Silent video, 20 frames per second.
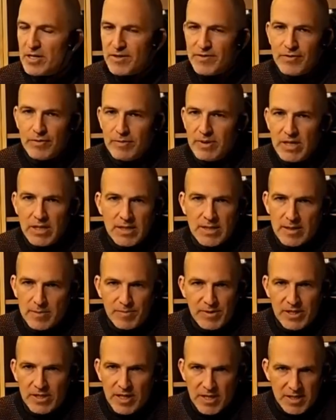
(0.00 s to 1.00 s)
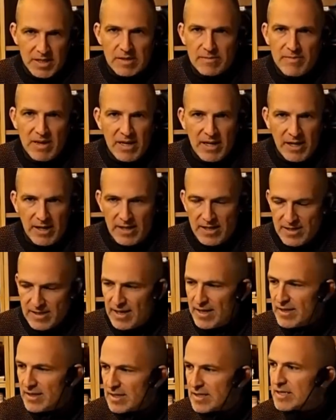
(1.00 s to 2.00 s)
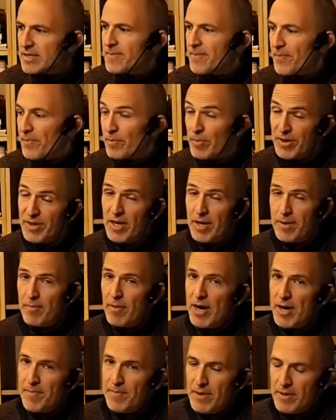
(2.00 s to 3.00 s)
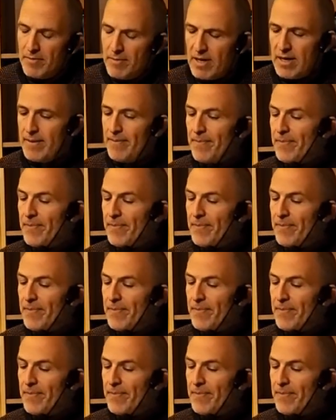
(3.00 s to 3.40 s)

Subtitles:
for me it simply doesn't make any sense, but that might be me.